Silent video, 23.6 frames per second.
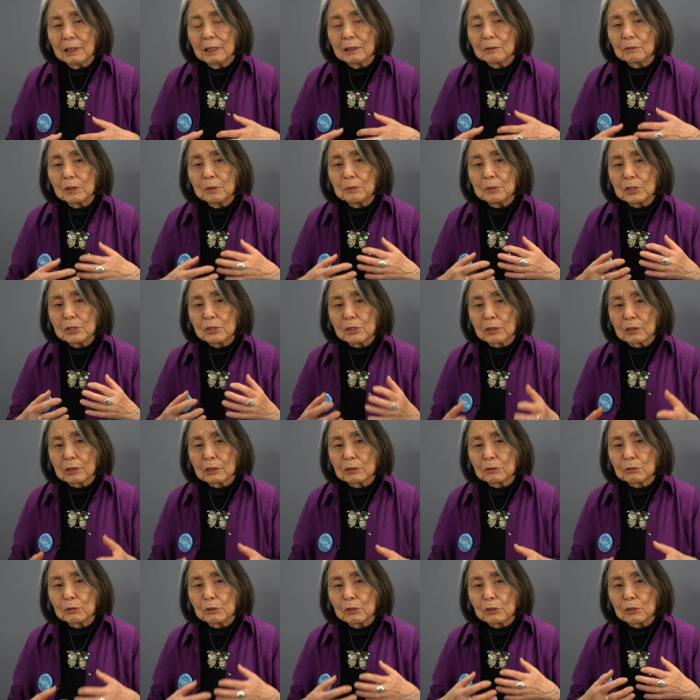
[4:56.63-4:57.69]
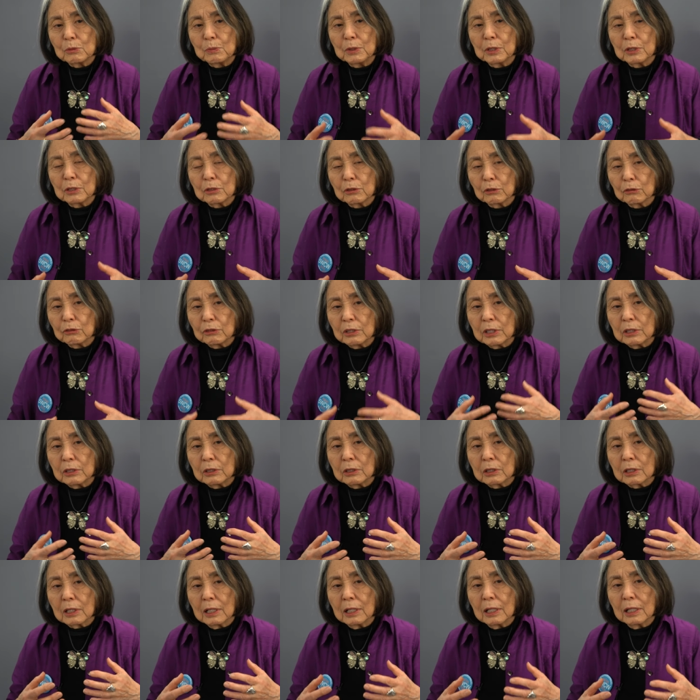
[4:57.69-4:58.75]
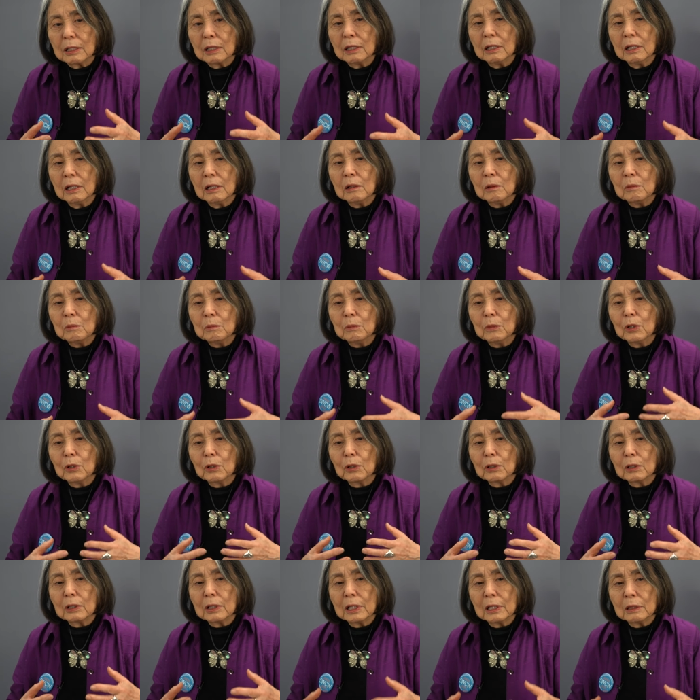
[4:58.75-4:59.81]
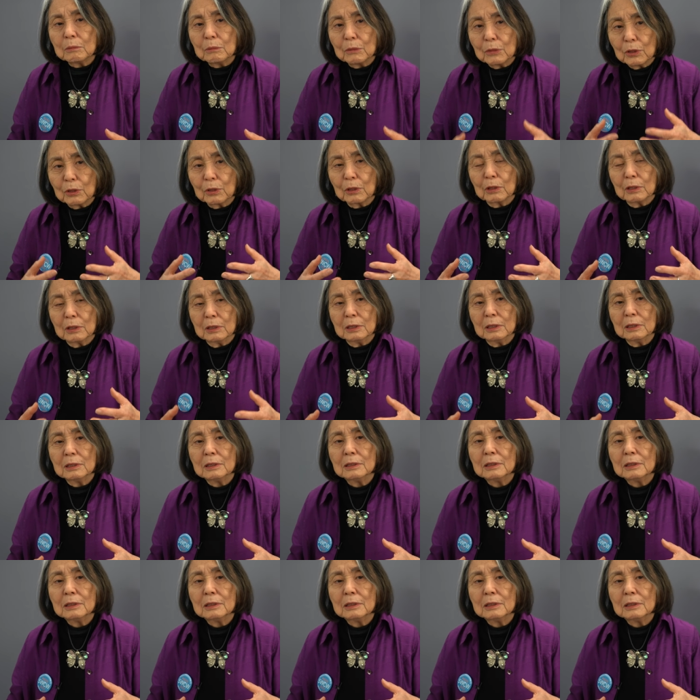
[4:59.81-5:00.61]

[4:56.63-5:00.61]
and women's circles with the spiritual center got more and more